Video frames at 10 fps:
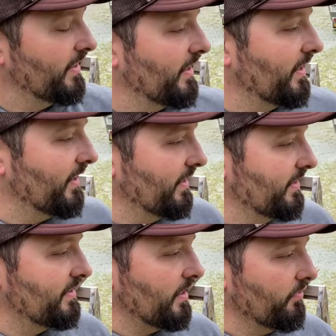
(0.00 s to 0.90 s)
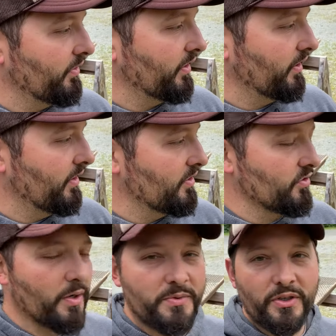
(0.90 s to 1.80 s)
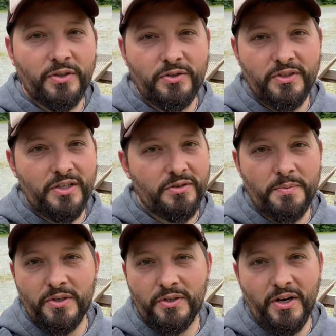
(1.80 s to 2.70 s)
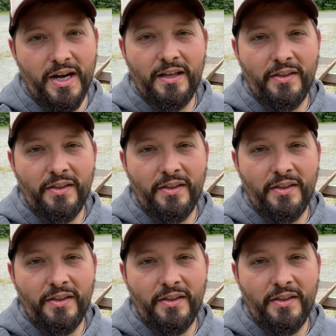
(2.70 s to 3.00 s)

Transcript: Uh, definitely these trips are these trips are great.